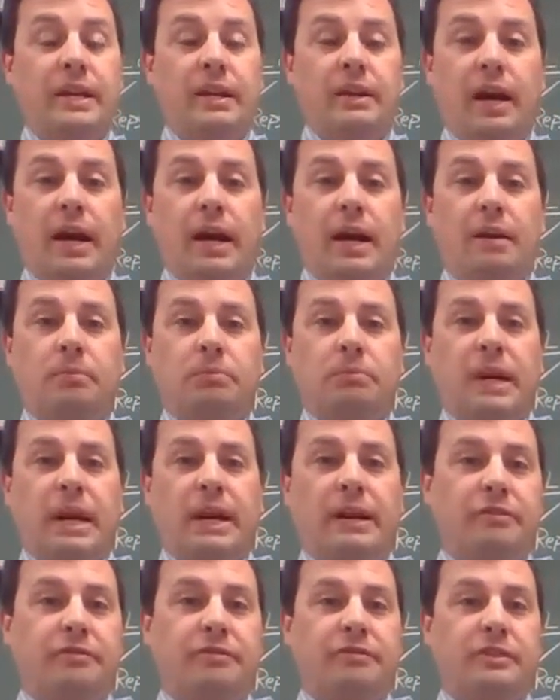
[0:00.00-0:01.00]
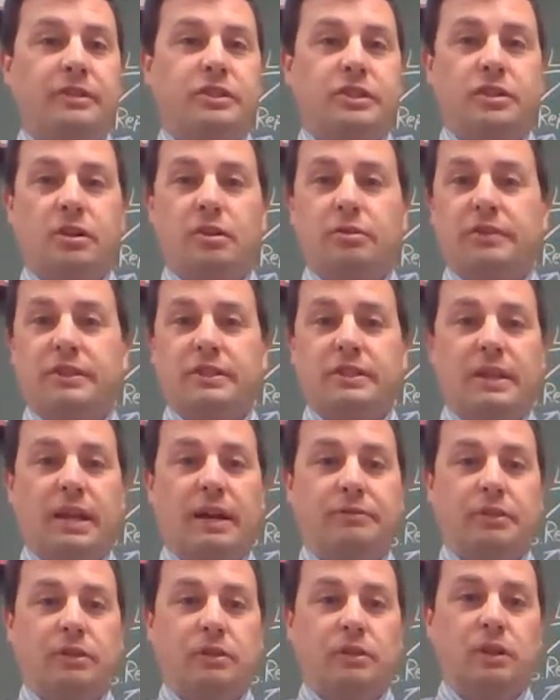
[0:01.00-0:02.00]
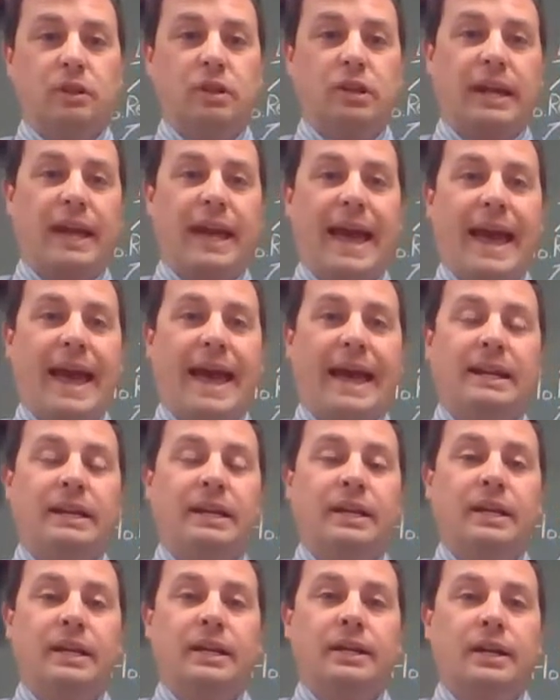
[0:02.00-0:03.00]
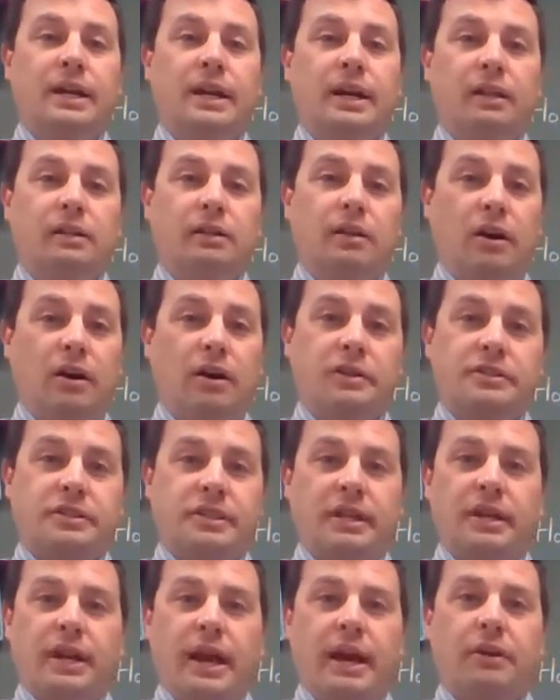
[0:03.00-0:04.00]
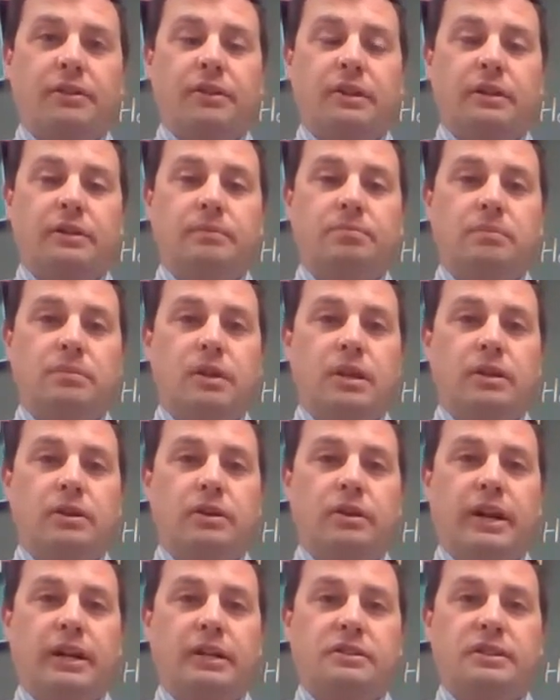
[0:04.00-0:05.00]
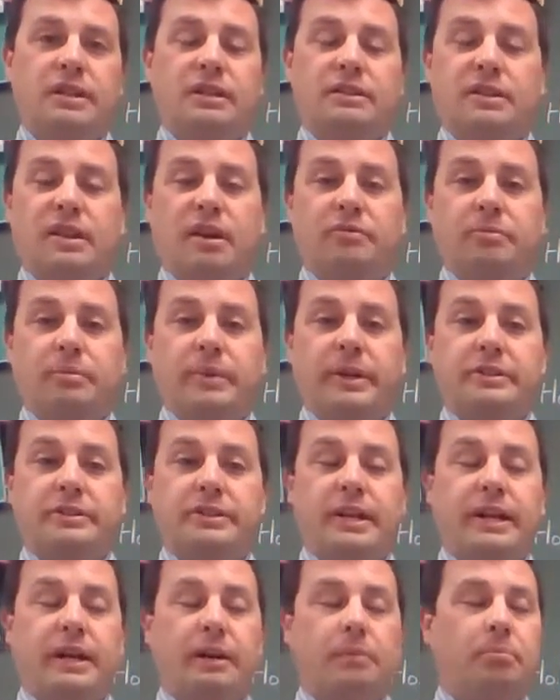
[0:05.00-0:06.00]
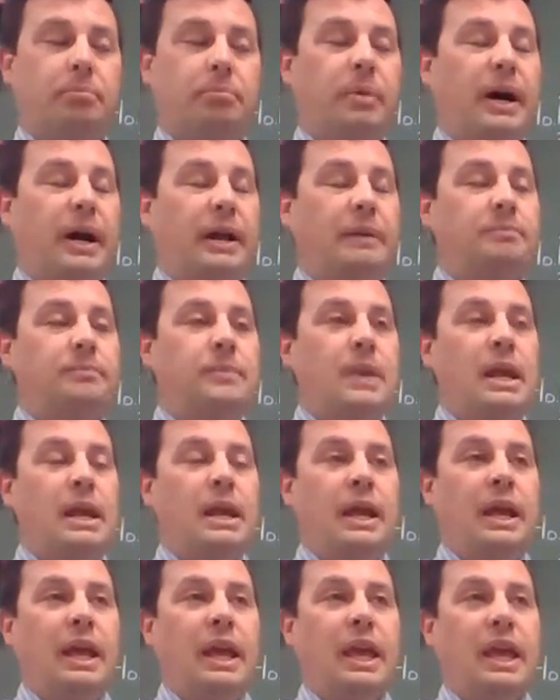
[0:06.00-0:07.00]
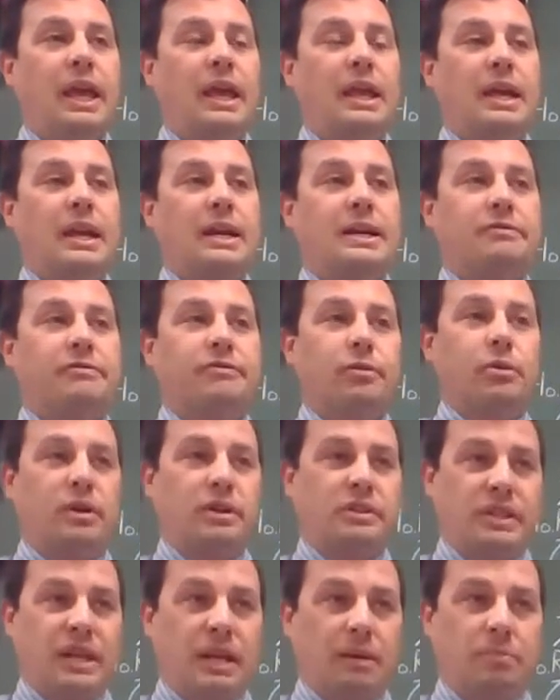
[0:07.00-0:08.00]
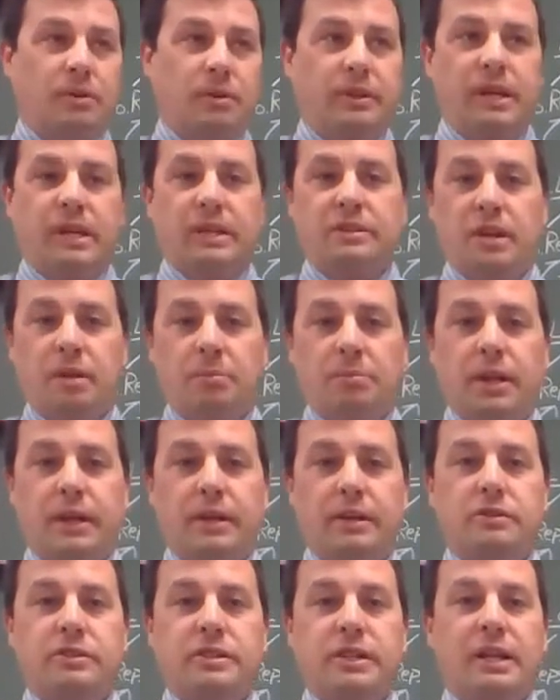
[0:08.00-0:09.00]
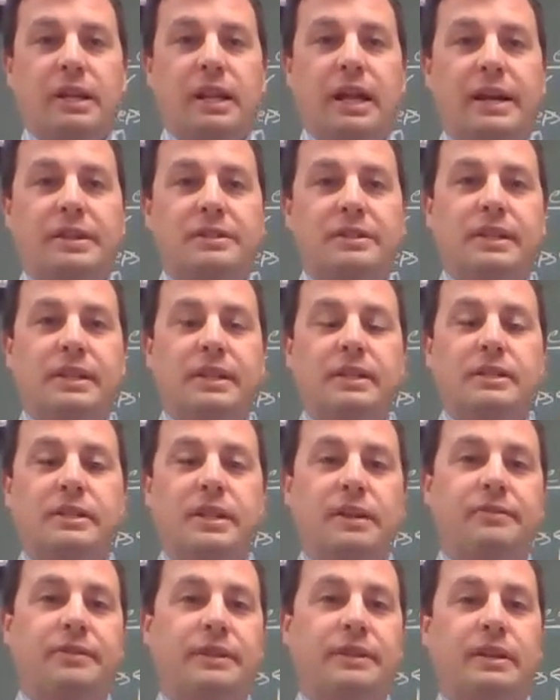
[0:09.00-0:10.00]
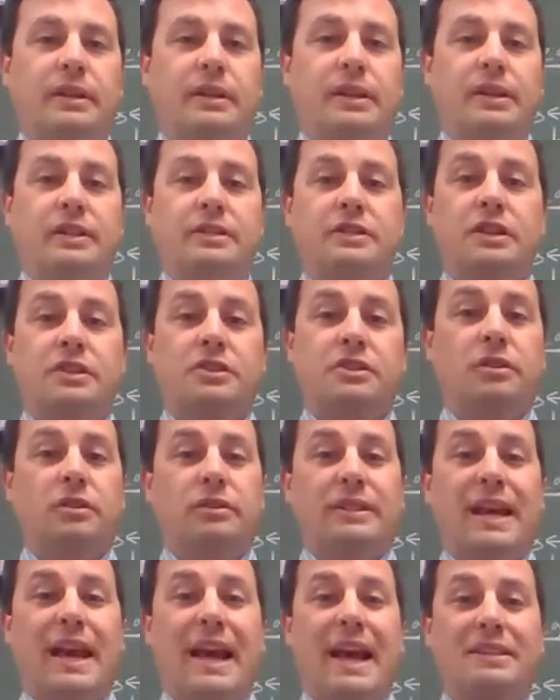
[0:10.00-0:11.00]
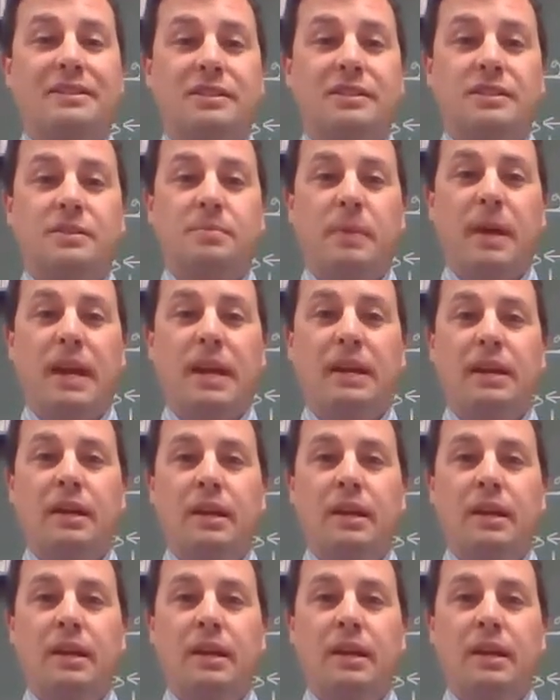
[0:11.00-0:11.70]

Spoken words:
kind of surface level look at laws and how the United States government is set up. But, for example, the example I used in class is if an additional tax is made